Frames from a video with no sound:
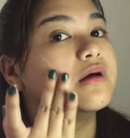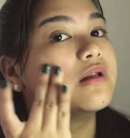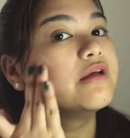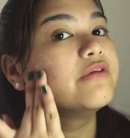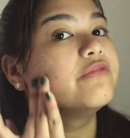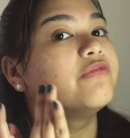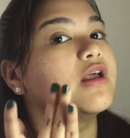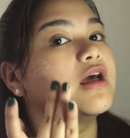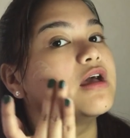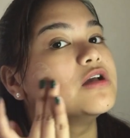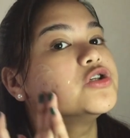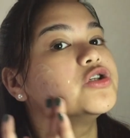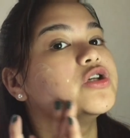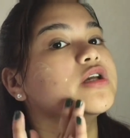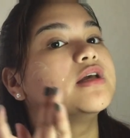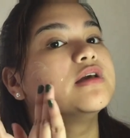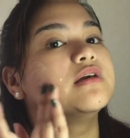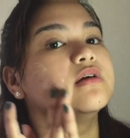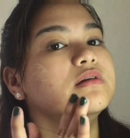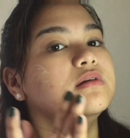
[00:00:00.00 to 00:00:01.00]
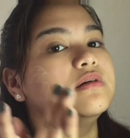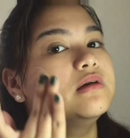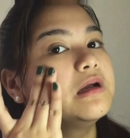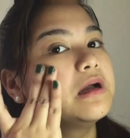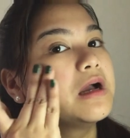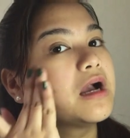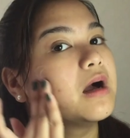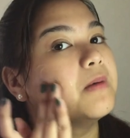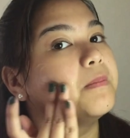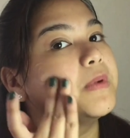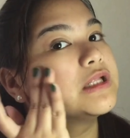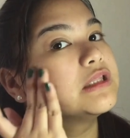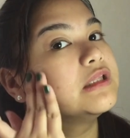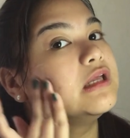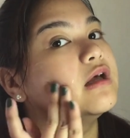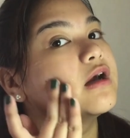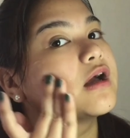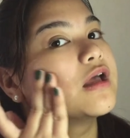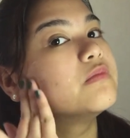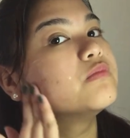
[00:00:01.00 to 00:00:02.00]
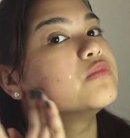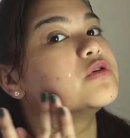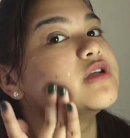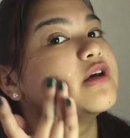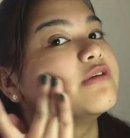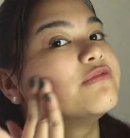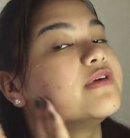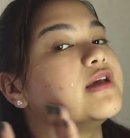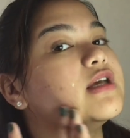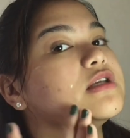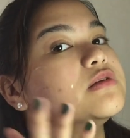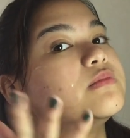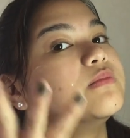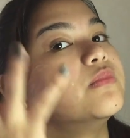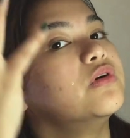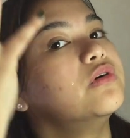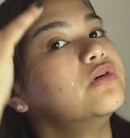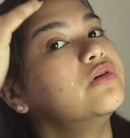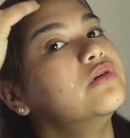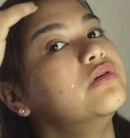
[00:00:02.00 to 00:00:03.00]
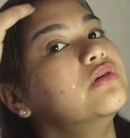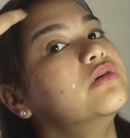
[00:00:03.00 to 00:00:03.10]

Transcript: refreshing kapag nilagay mo sa face mo.